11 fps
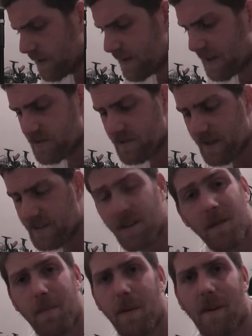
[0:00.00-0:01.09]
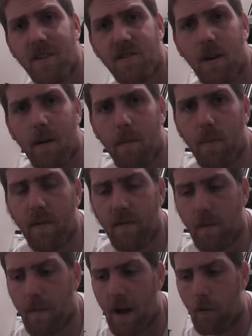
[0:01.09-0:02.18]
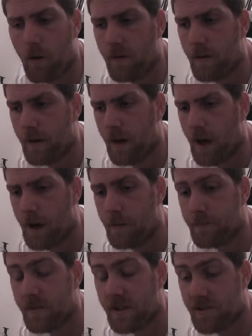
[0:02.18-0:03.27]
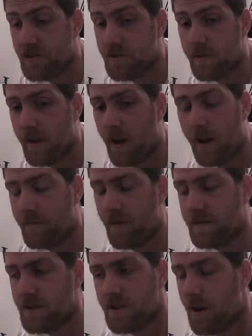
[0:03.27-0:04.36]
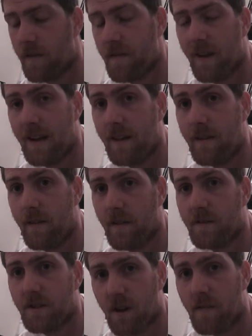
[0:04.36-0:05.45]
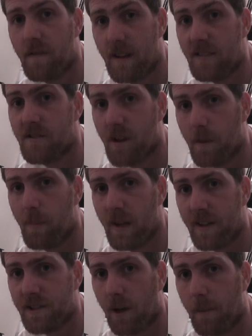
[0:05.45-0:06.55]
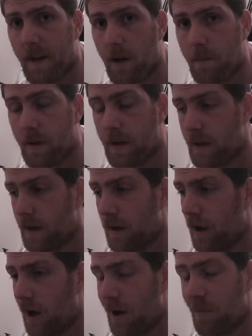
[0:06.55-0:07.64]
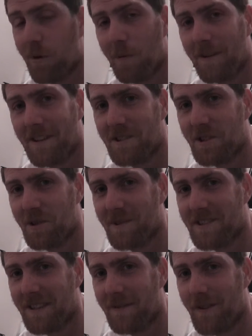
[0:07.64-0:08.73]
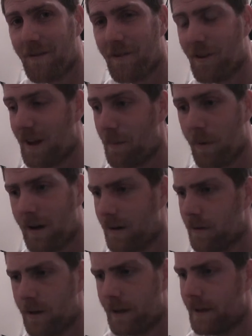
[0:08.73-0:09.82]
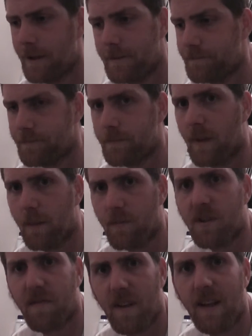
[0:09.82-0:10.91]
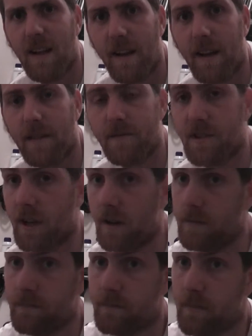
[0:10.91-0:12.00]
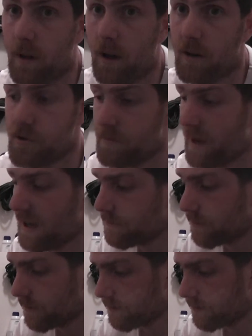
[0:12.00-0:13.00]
that's going to be my starting point from now on, because I've just got feeling something big is coming up. I'm probably going to shoot myself in the foot there, but I'm just feeling it. So 100 pound